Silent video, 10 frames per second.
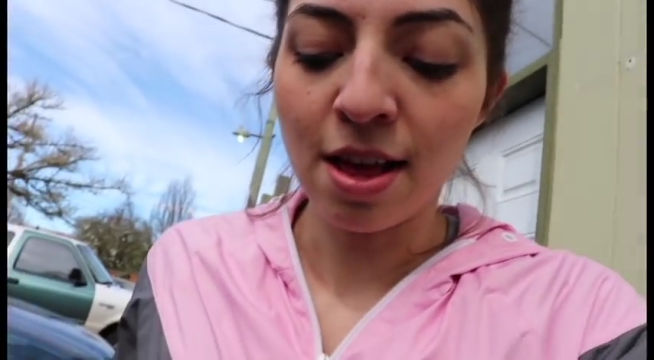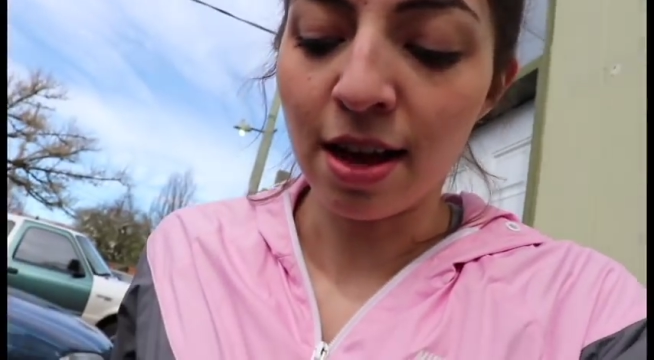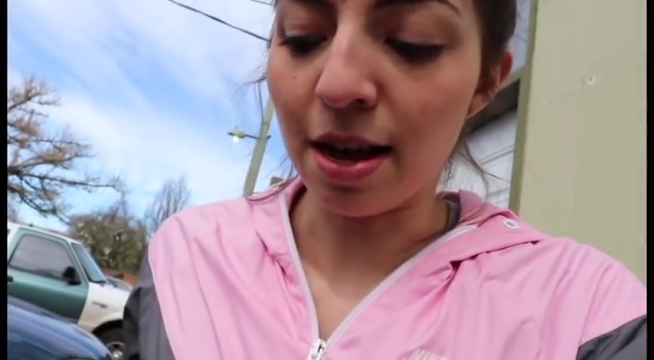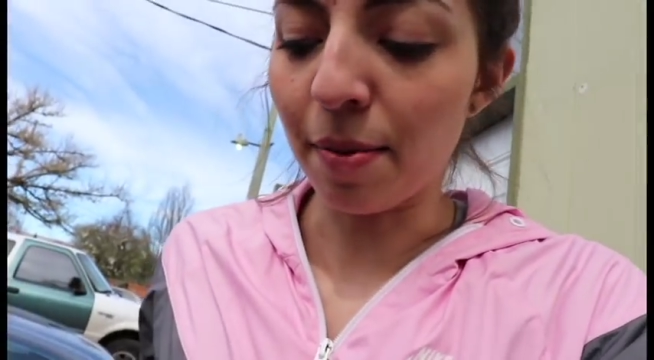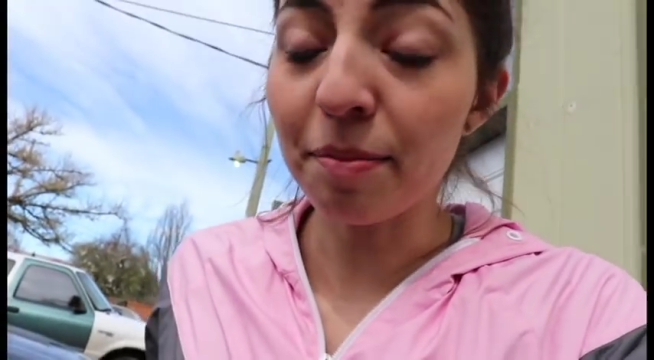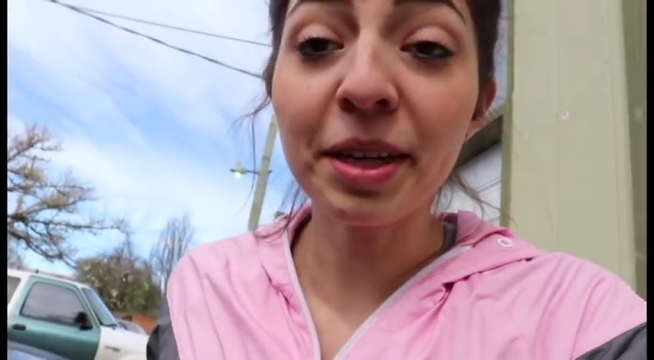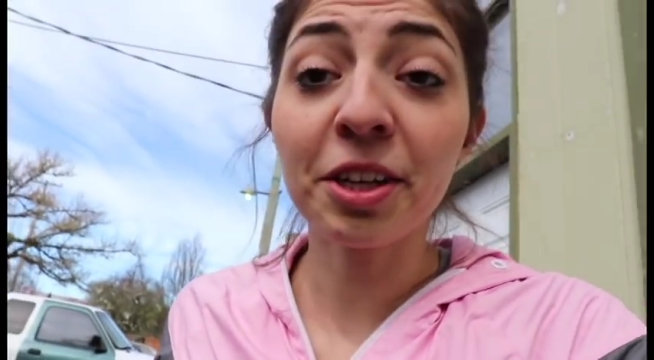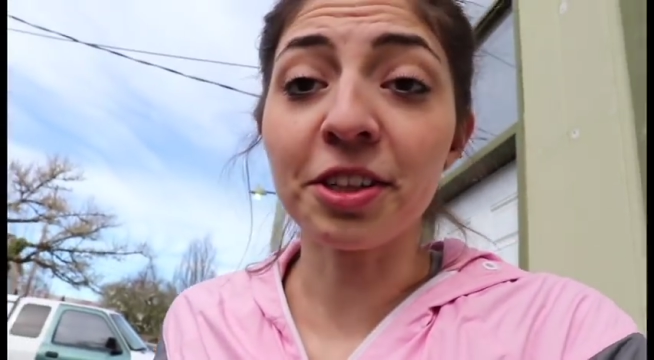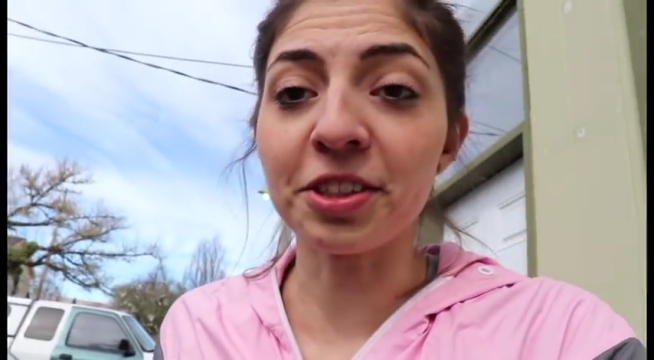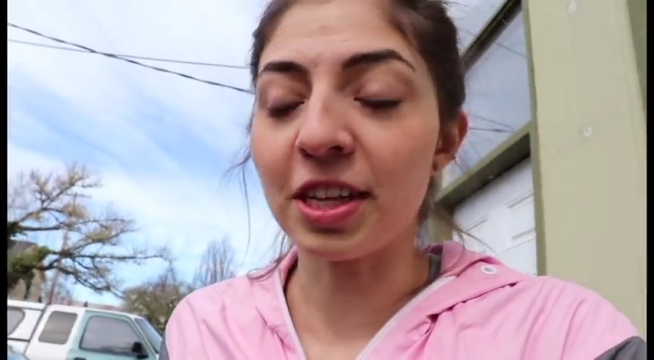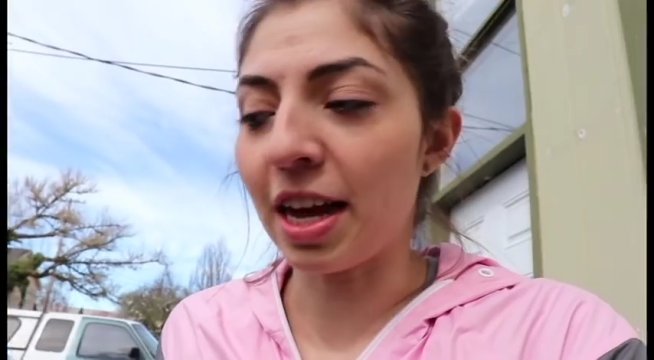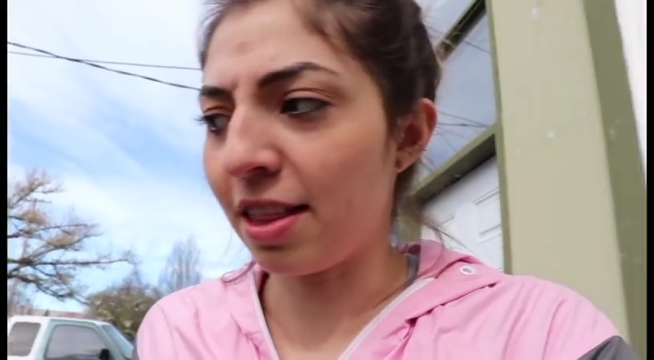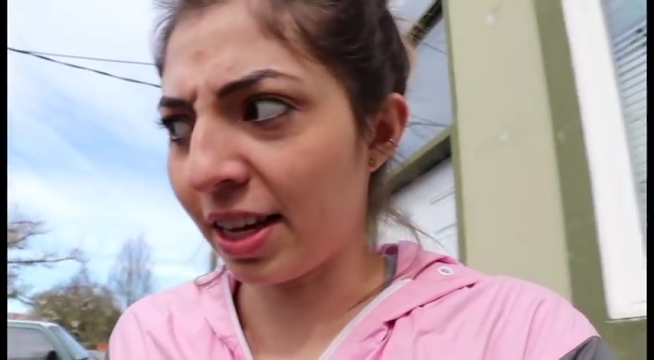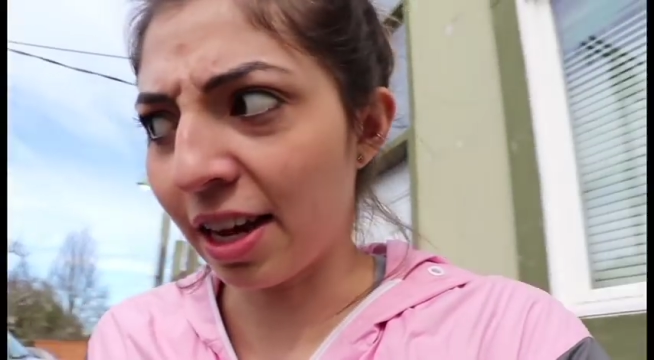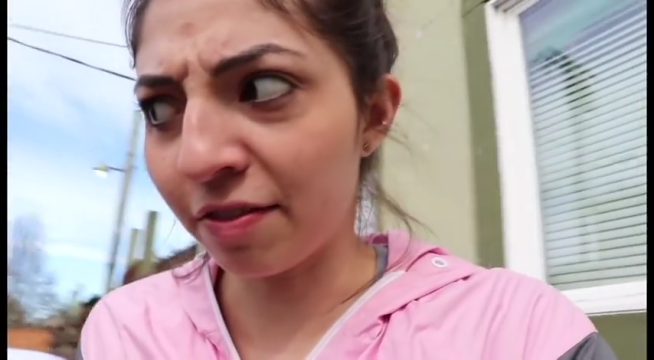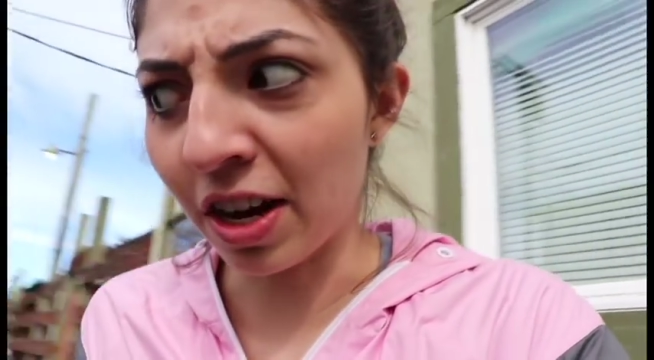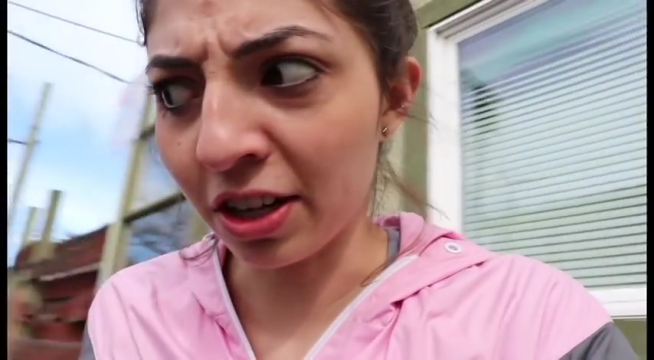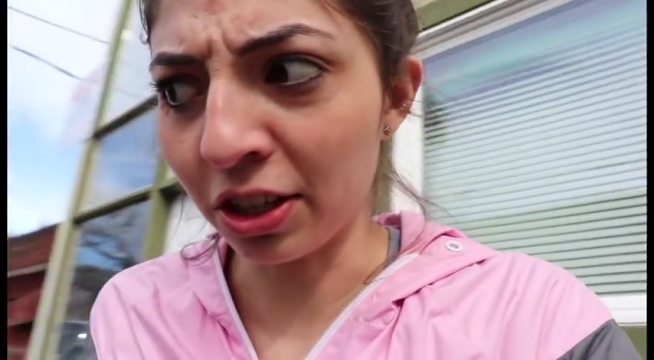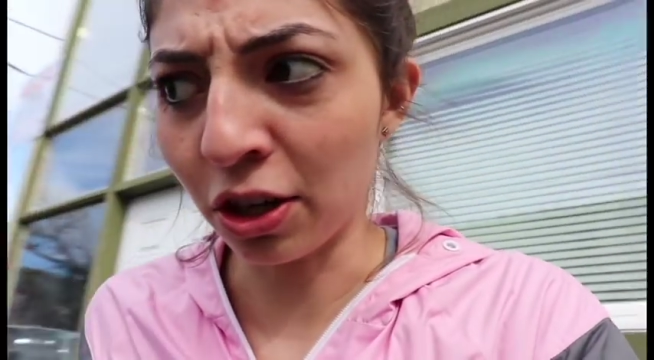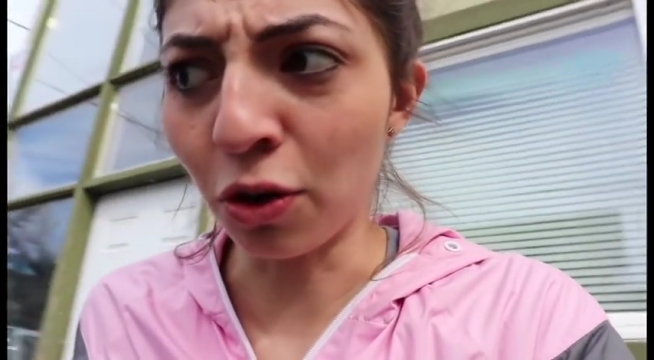I've been cursed. I think I've
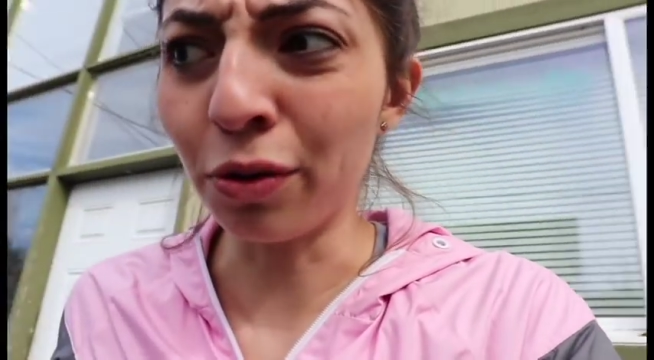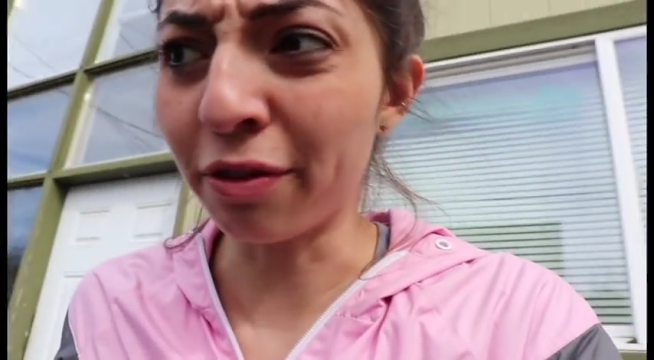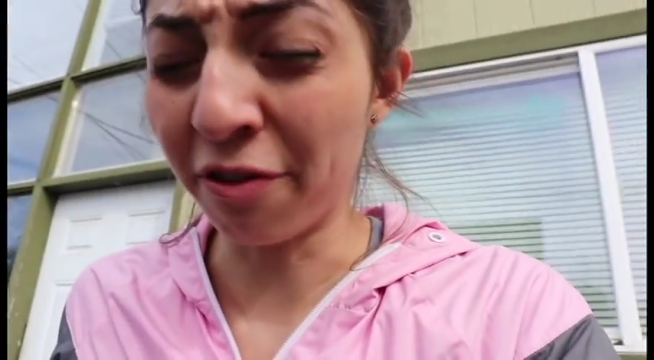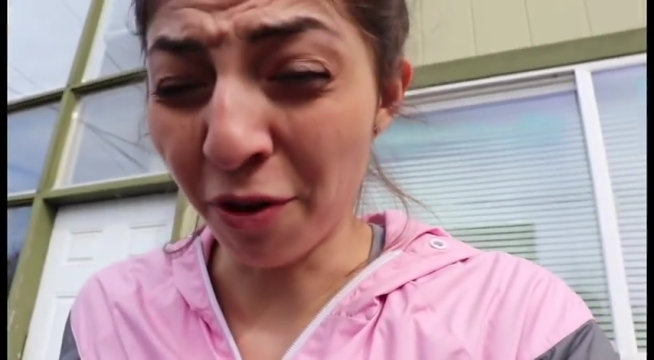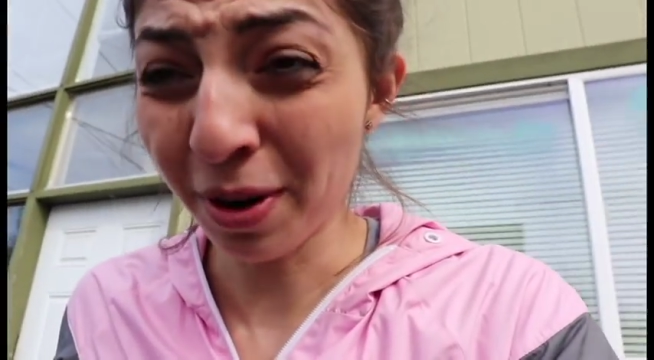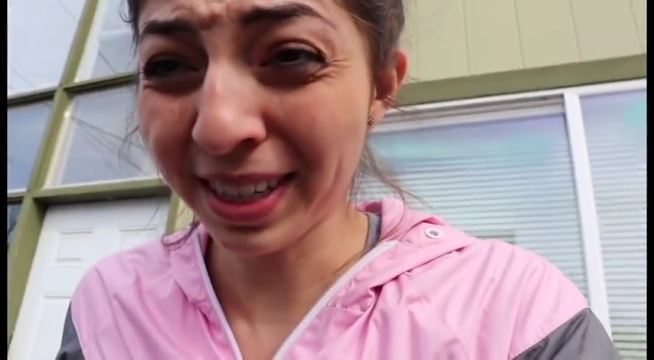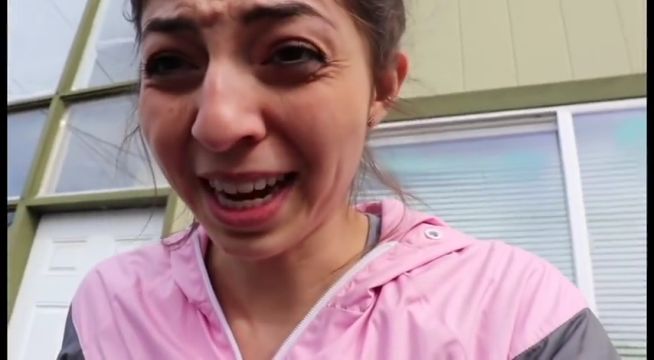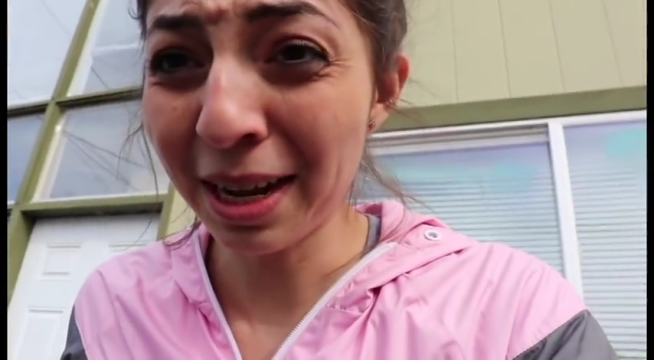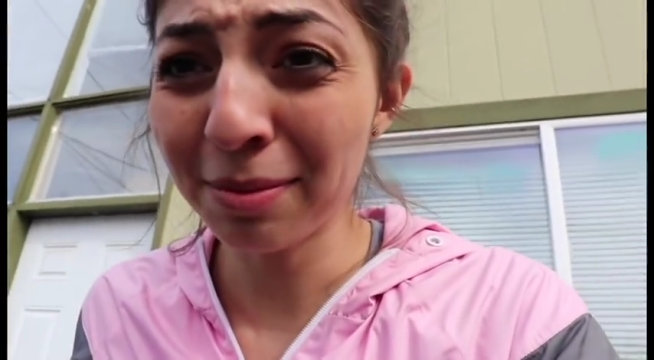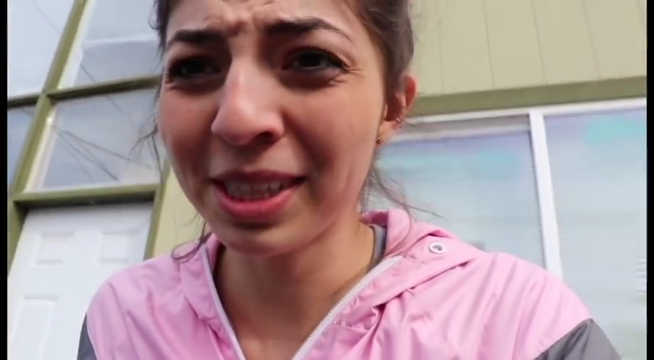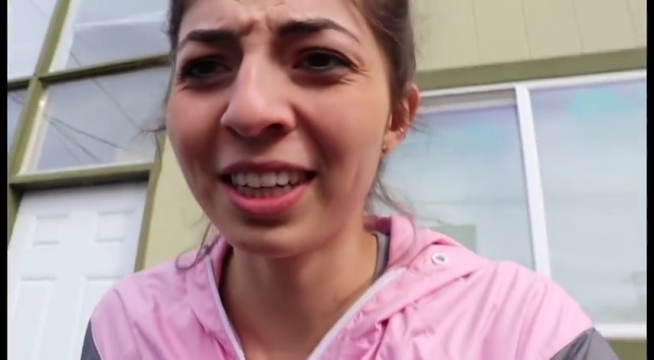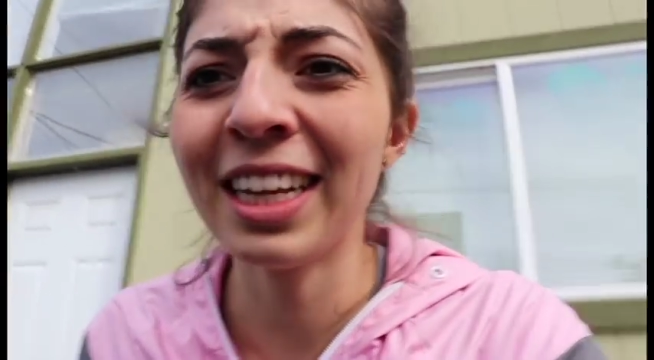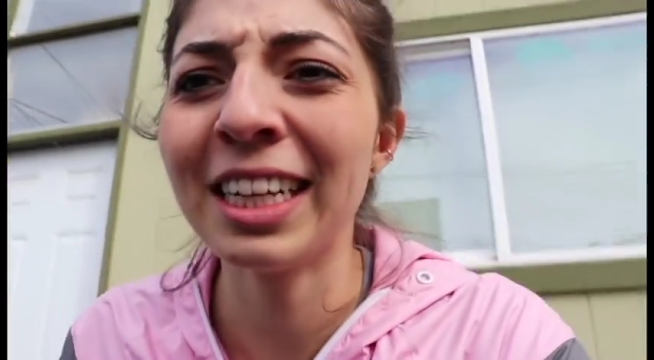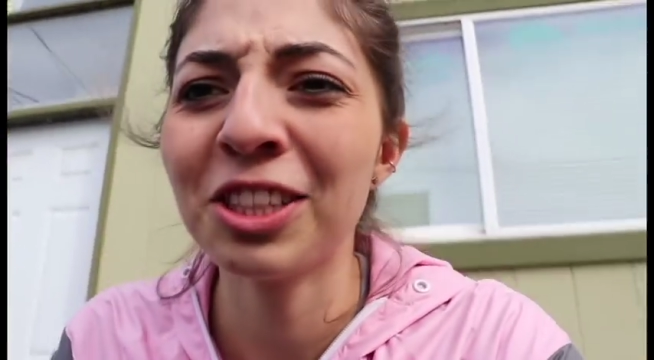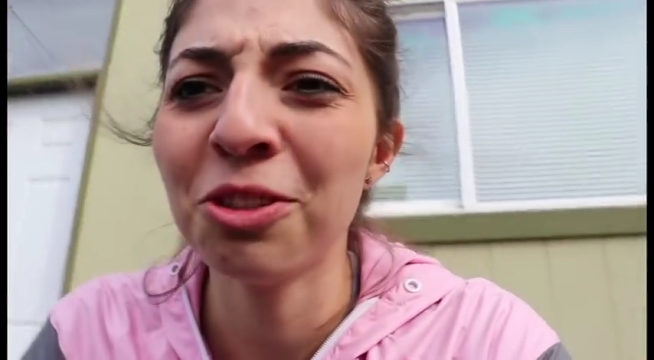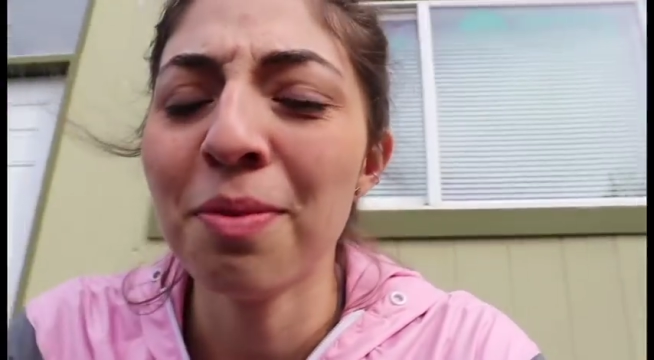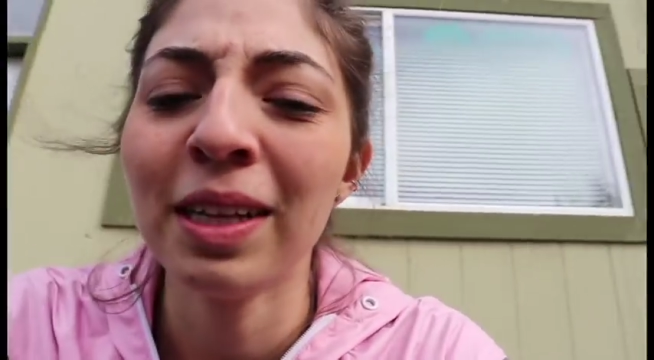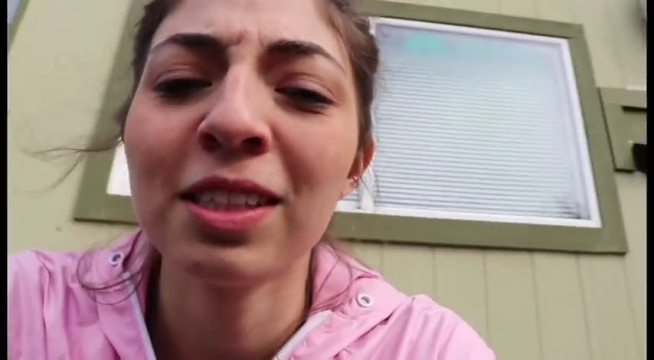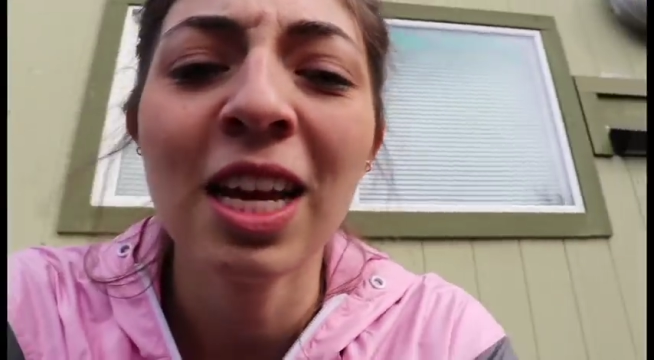gotten a cold 4 times in the last 2 months.